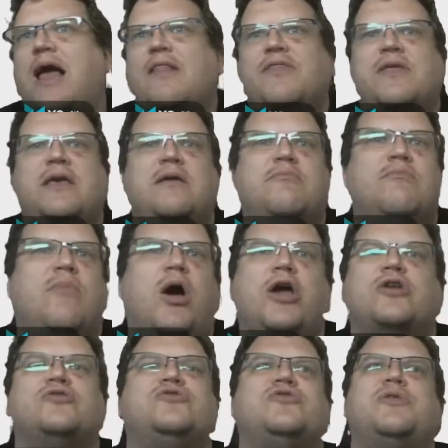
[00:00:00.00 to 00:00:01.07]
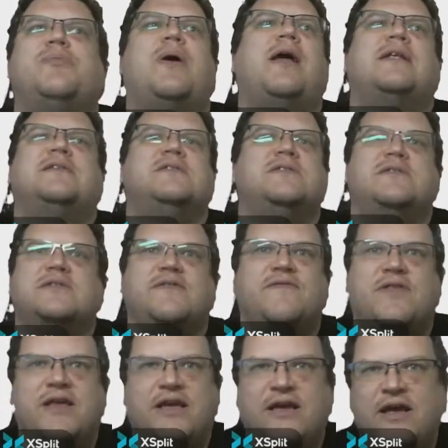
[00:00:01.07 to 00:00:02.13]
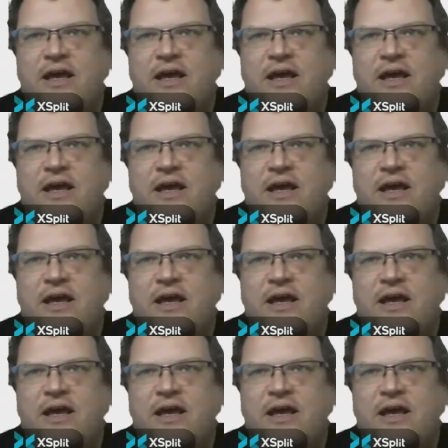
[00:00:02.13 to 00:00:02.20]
the migratory patterns of the